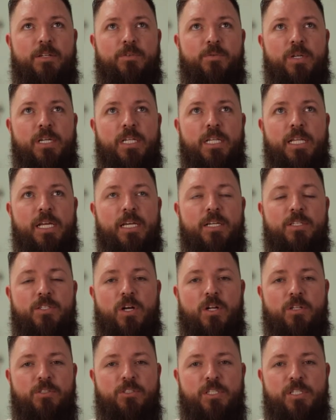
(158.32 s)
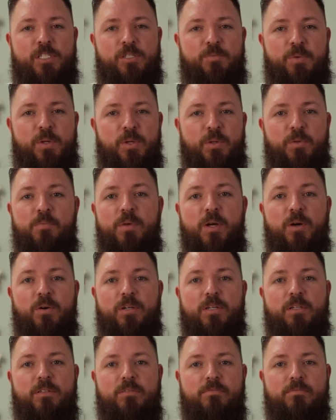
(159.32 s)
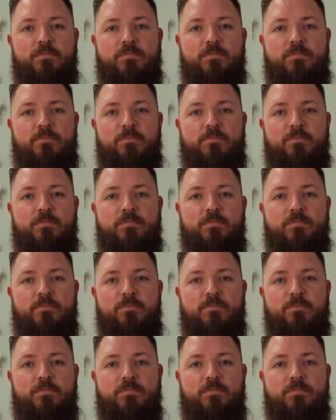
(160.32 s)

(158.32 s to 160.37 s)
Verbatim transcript: It really is all just spilled milk. The